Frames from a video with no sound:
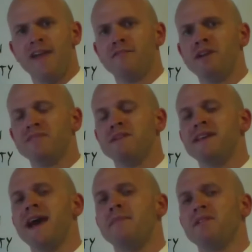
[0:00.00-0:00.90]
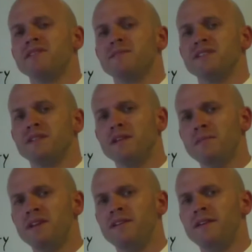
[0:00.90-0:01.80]
everybody's metabolism is a little
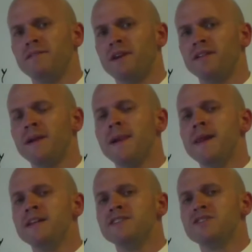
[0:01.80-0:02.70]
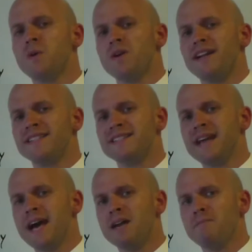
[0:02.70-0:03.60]
bit different. So it's
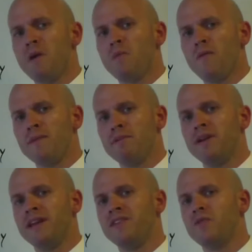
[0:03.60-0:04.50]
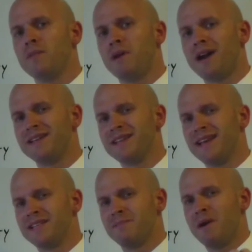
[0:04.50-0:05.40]
not about what we put into our bodies,
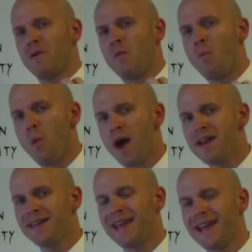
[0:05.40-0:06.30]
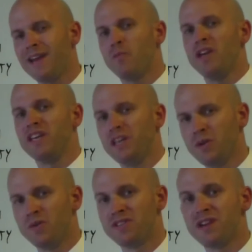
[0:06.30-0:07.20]
it's about what can we
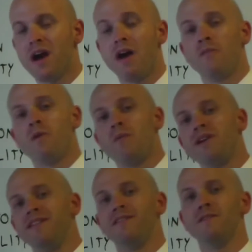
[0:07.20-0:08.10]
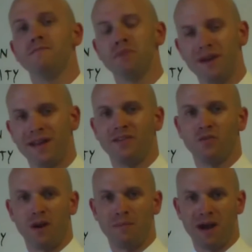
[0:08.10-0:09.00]
use of what we do put
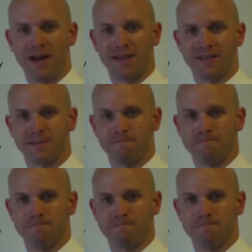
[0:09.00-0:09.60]
into our bodies.